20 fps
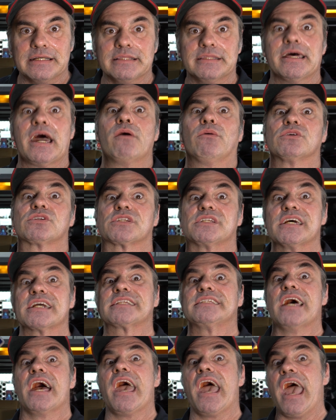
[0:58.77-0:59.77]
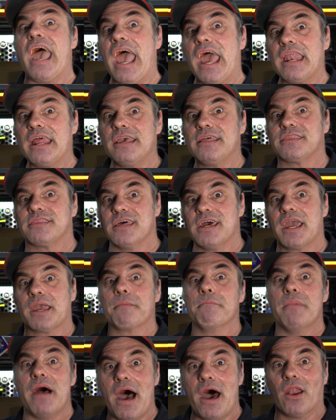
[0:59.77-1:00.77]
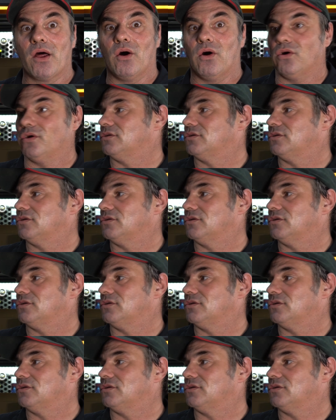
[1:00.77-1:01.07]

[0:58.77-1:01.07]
They will stick to anything metal.